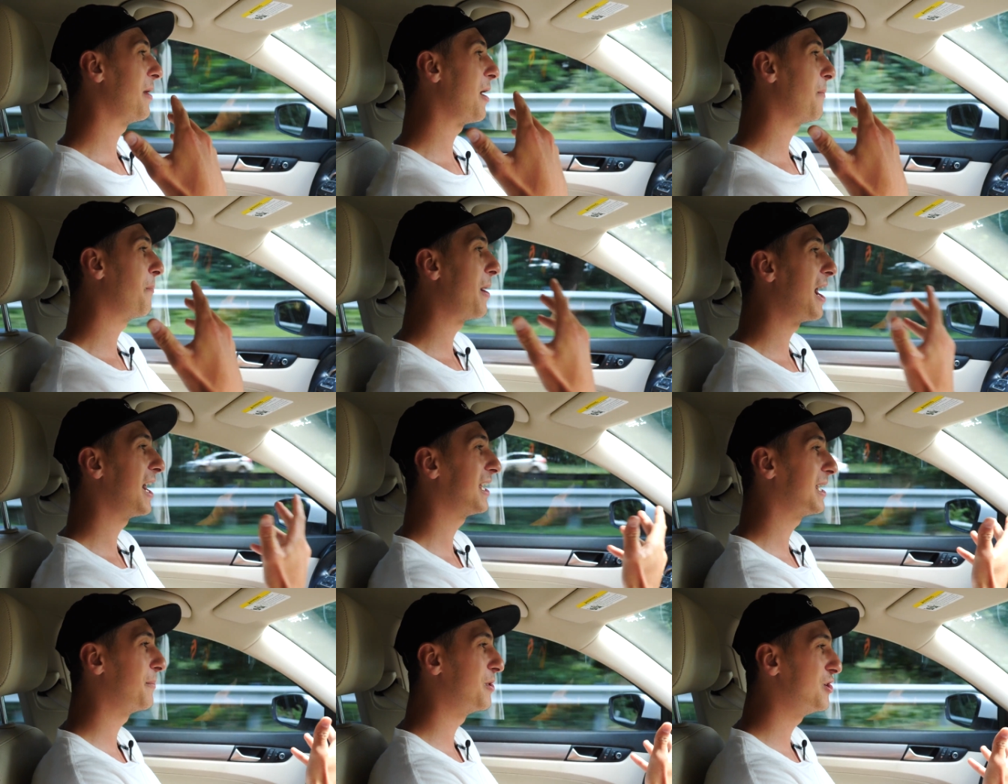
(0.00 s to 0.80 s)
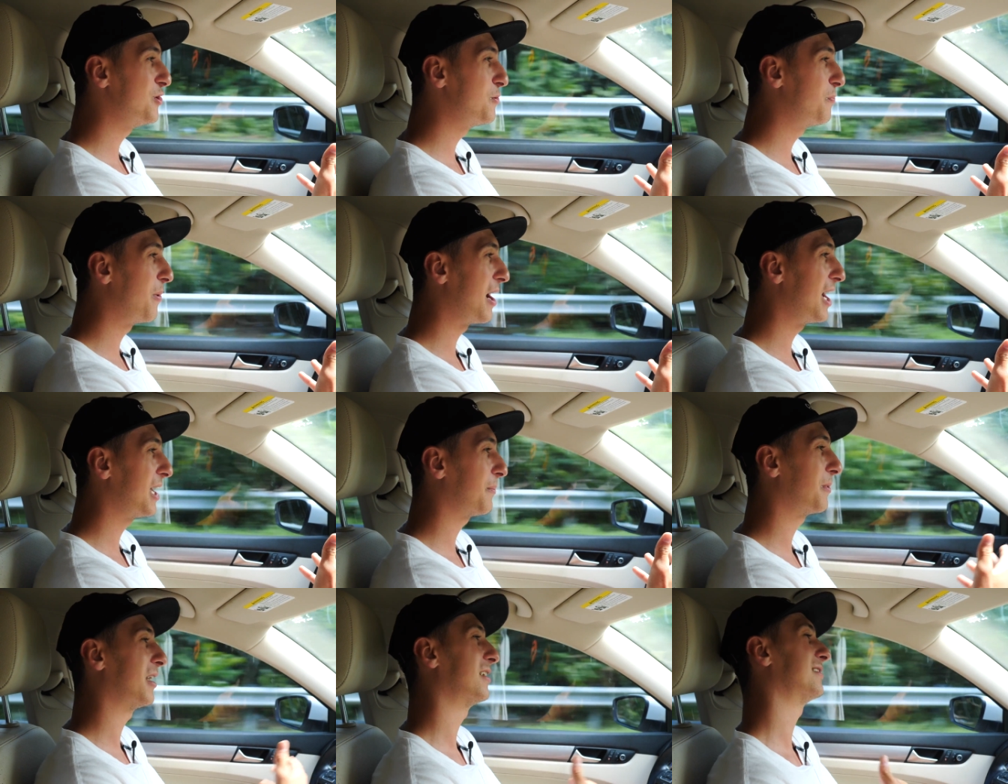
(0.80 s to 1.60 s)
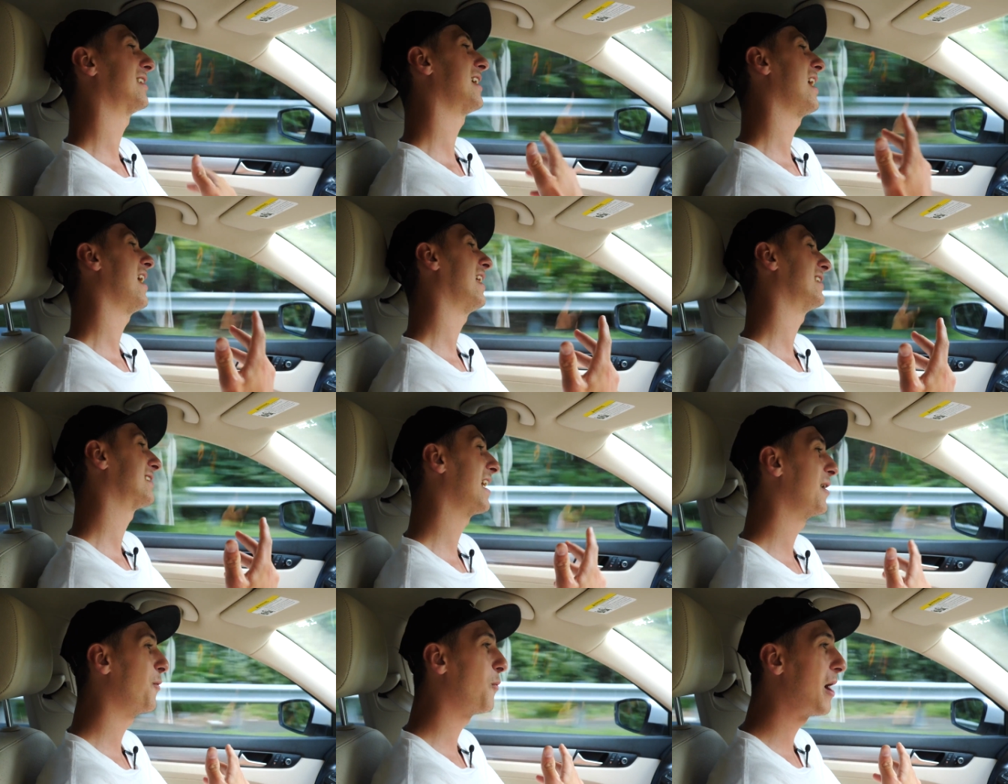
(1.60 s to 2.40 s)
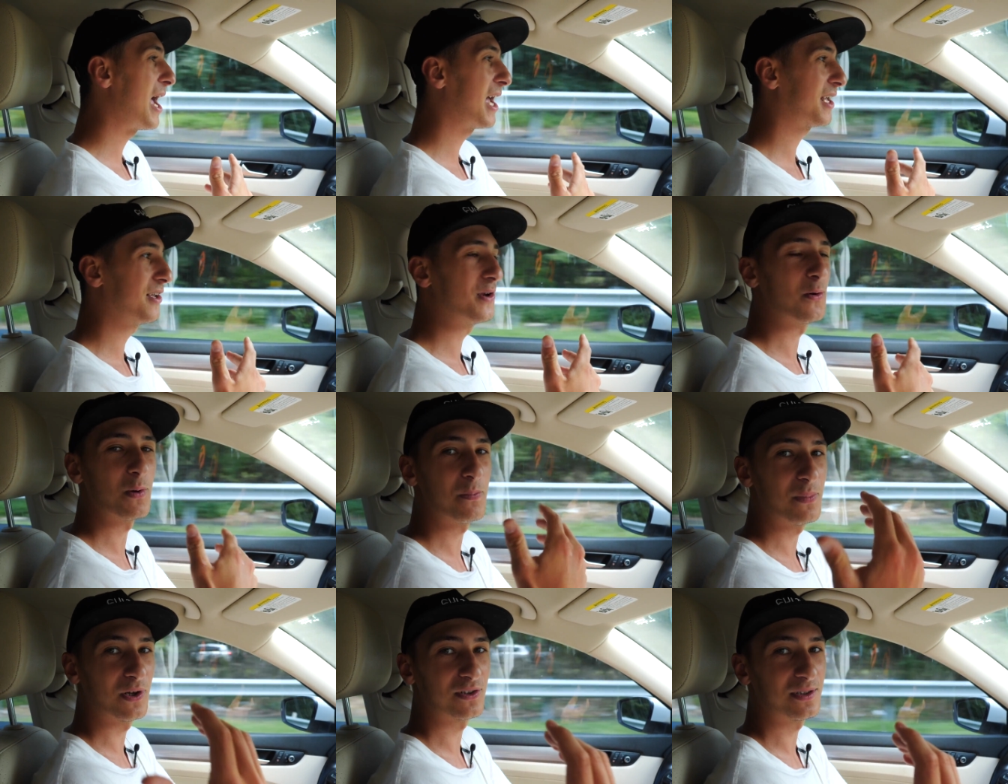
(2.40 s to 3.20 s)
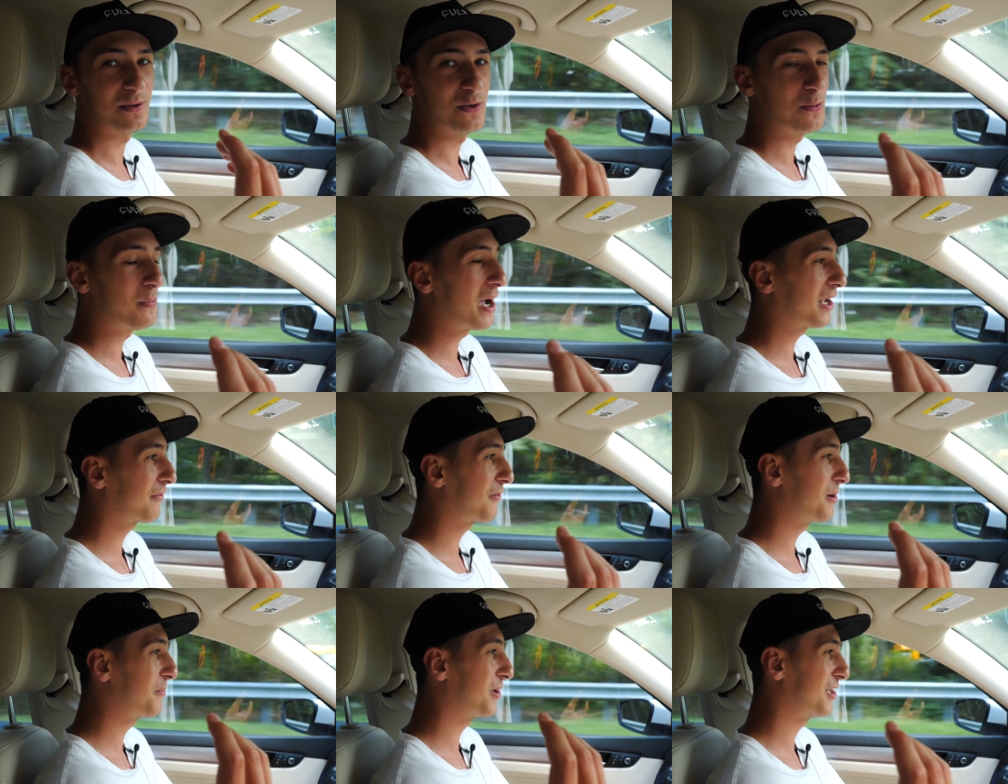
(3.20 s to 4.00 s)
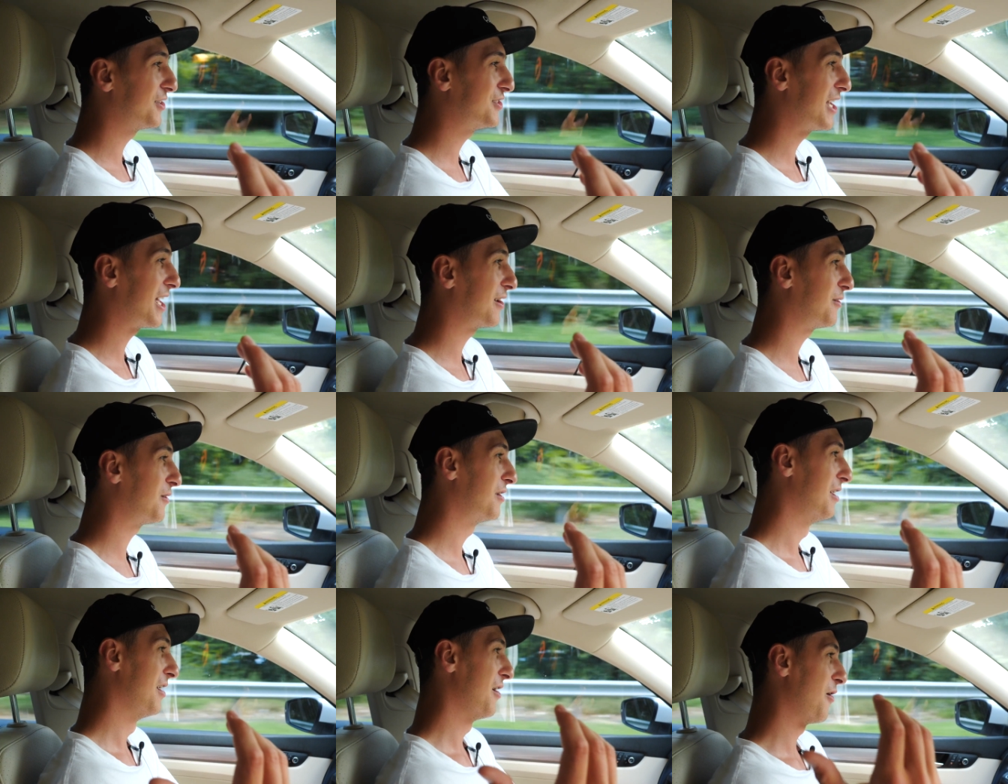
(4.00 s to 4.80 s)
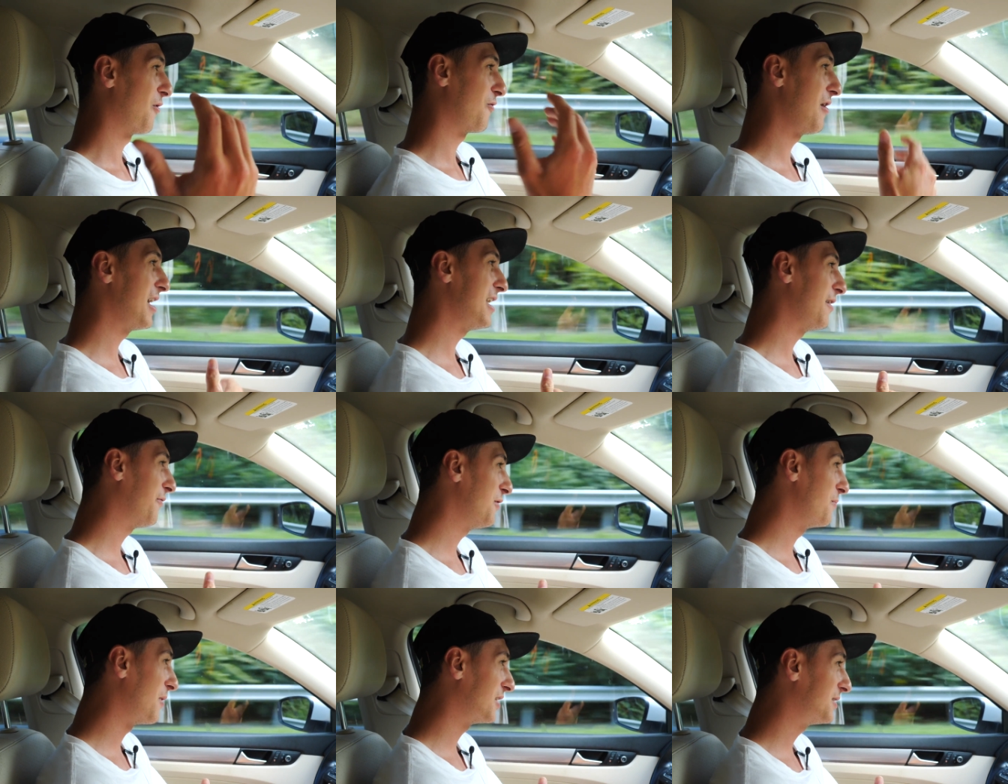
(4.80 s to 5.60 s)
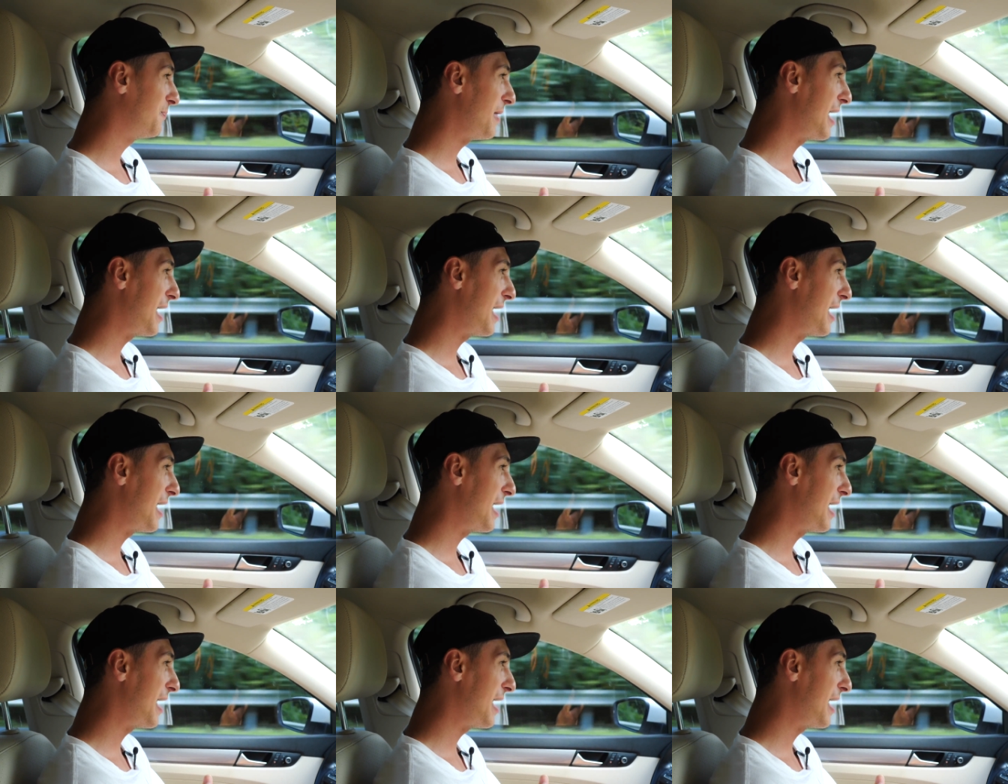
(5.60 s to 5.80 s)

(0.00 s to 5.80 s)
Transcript: about buying him a new bike, but I was like, ah, that's kind of whack. You know, we built a new bike for him on the channel already a few months